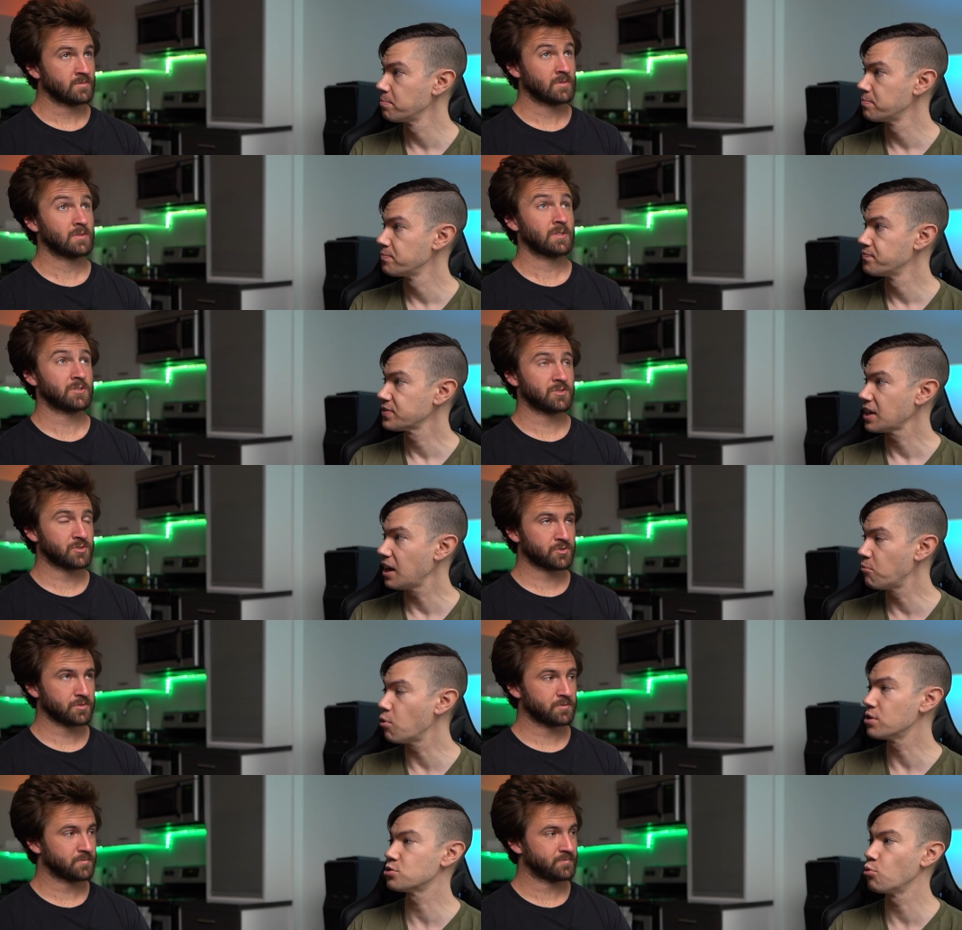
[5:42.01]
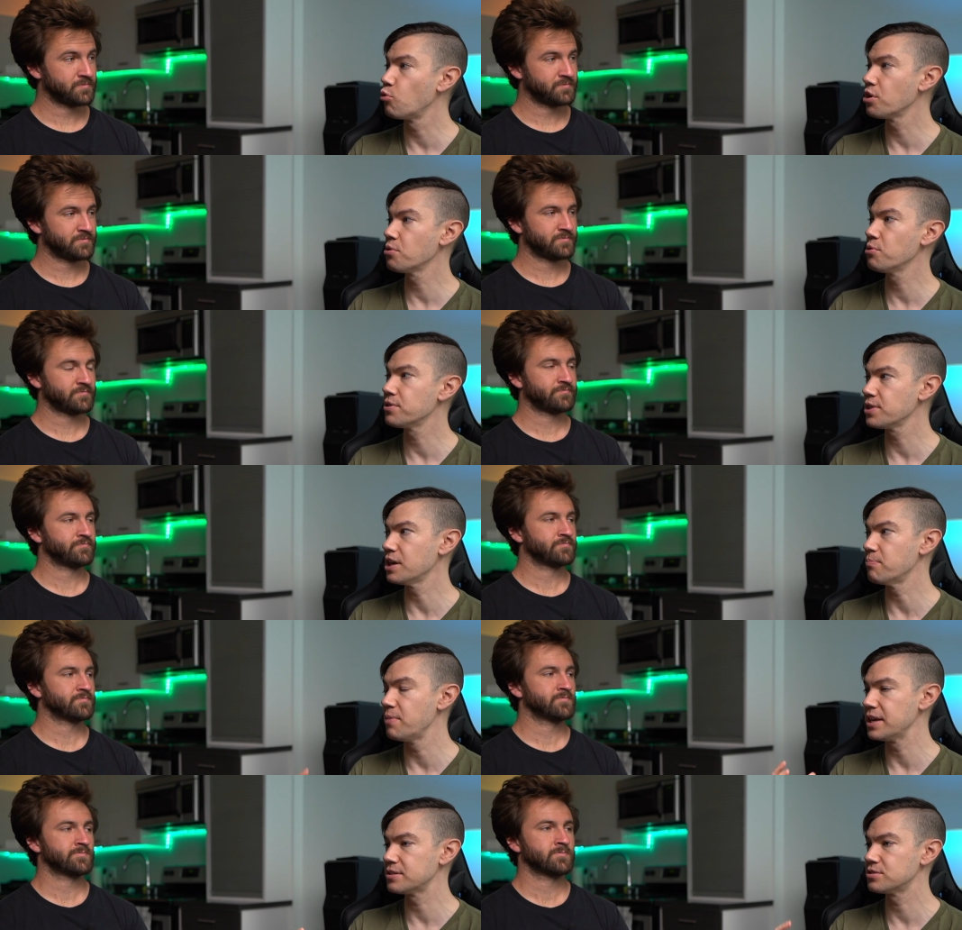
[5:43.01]
Speaker 1: This is and true. What, so what do we think
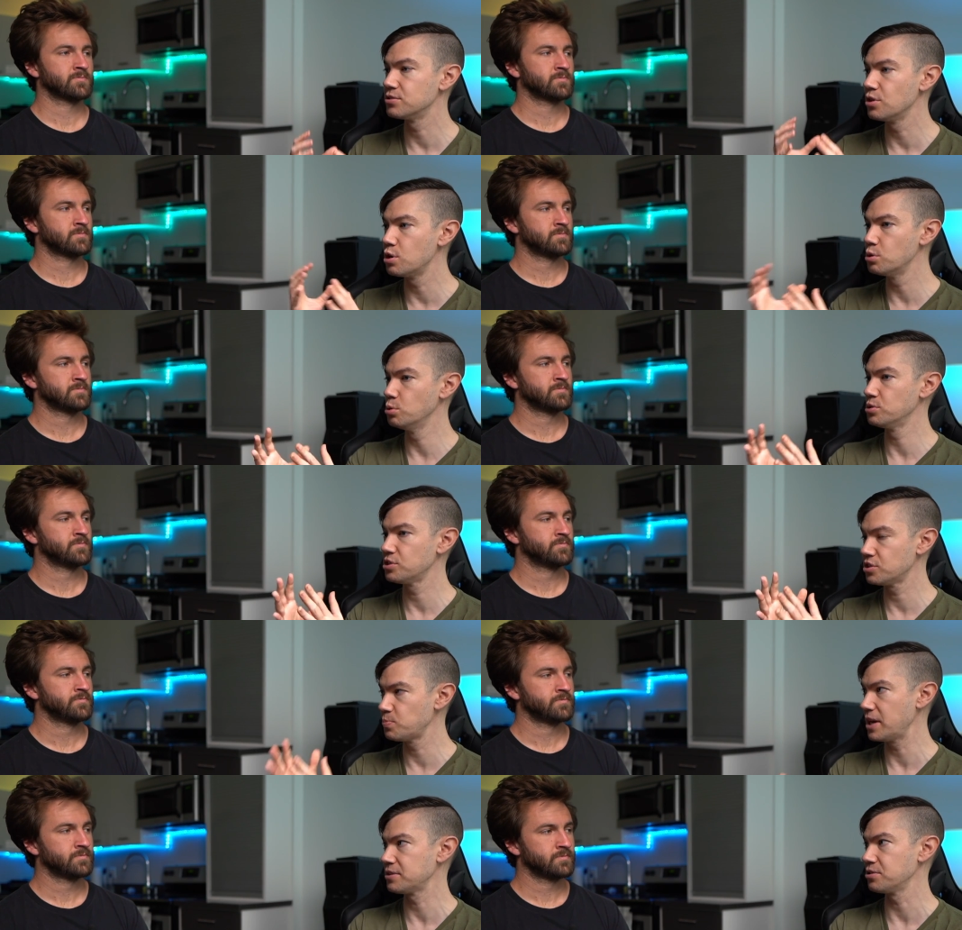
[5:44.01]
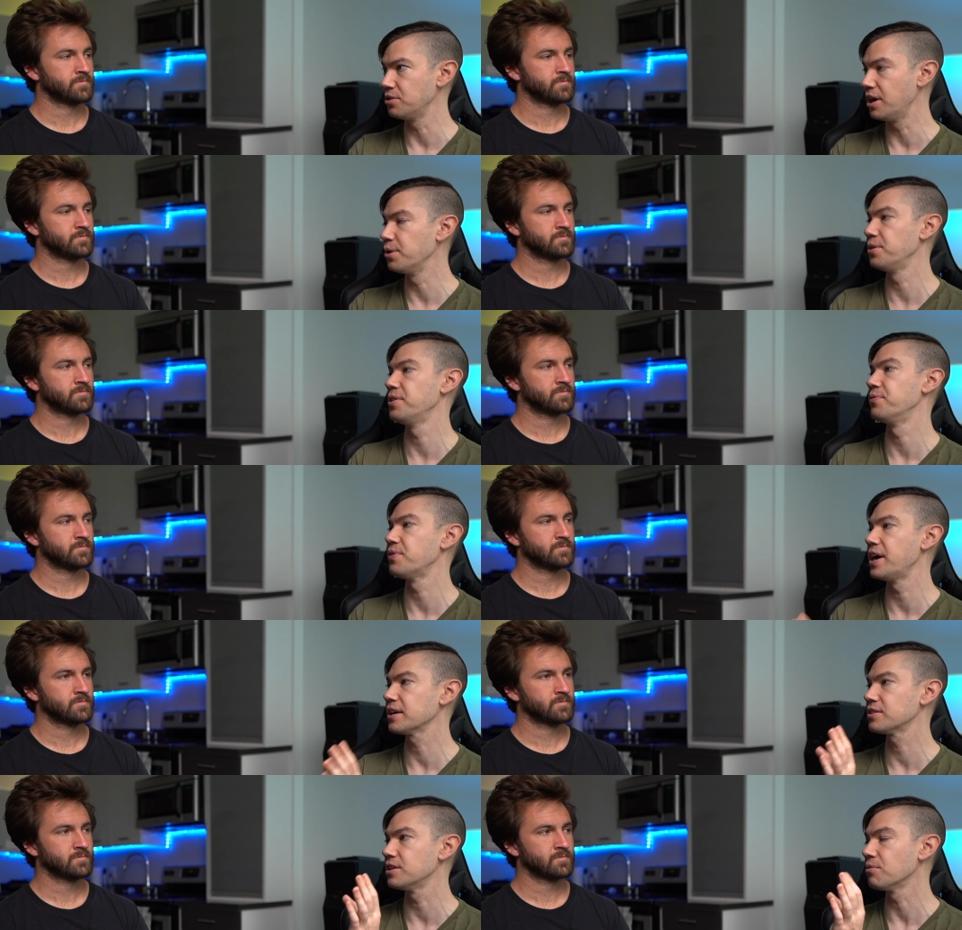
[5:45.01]
makes those special other than the fact
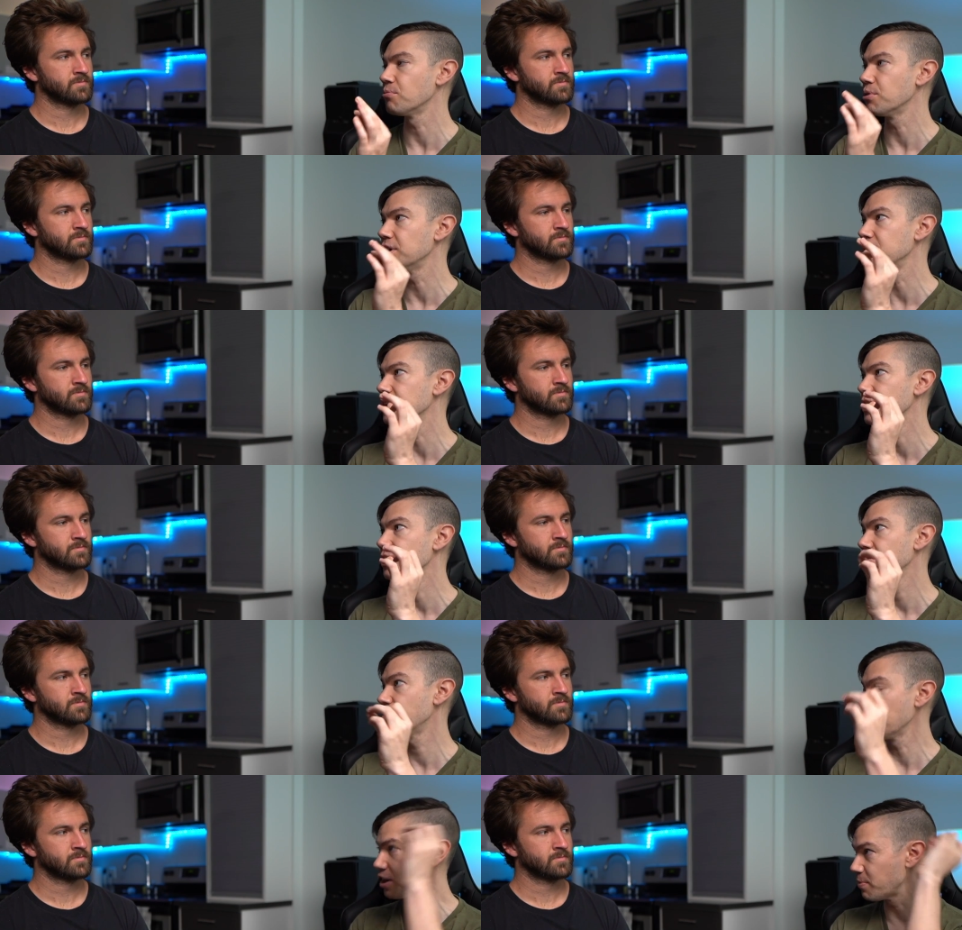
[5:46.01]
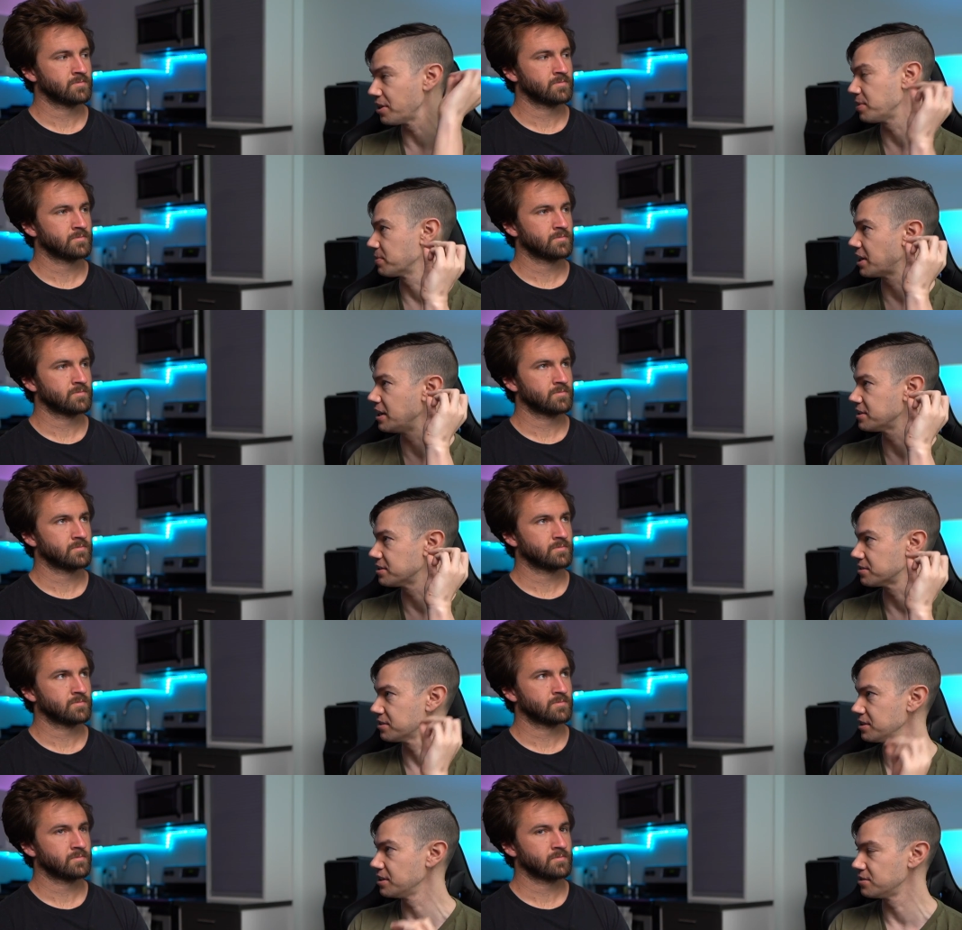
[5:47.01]
that we think about them consciously?
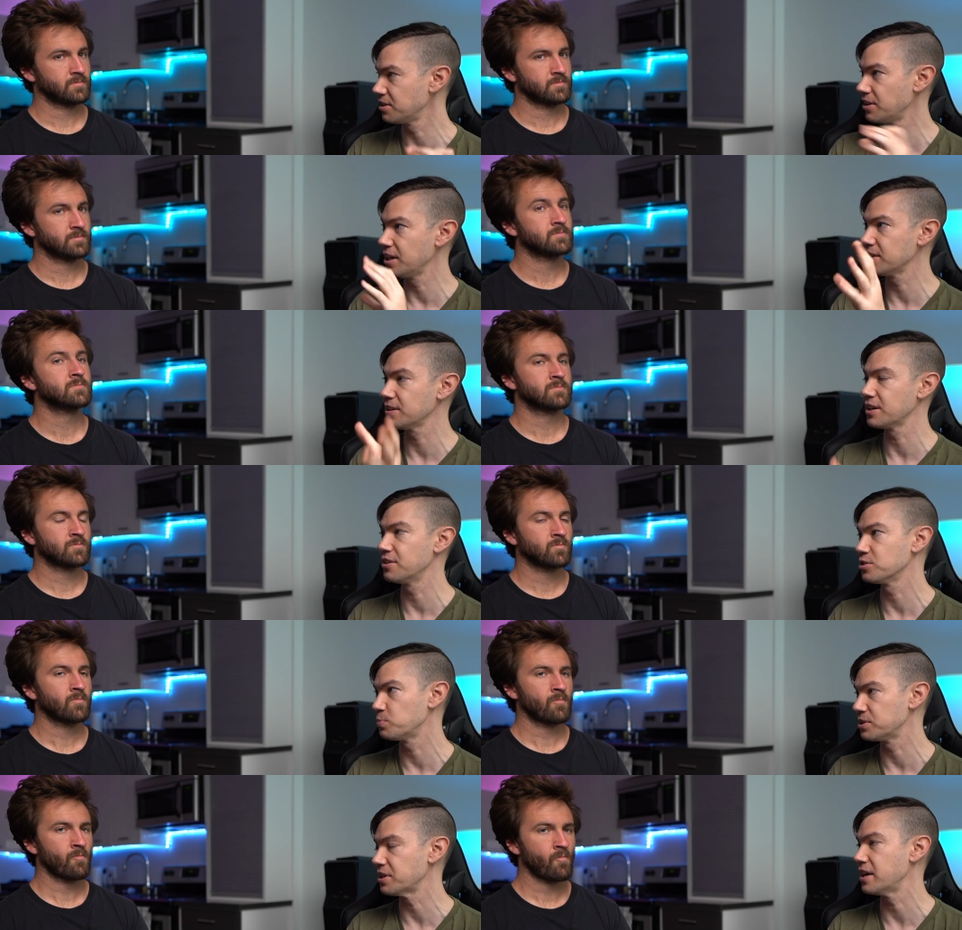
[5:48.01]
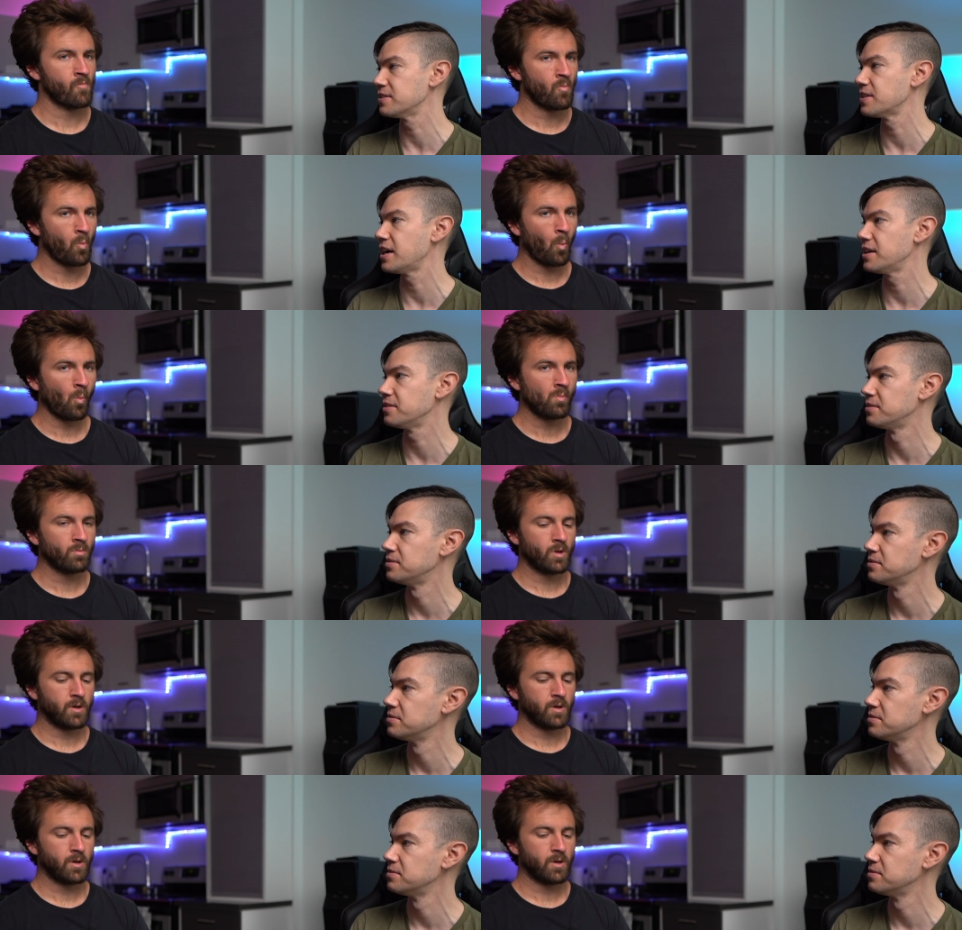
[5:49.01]
Is there anything else besides that?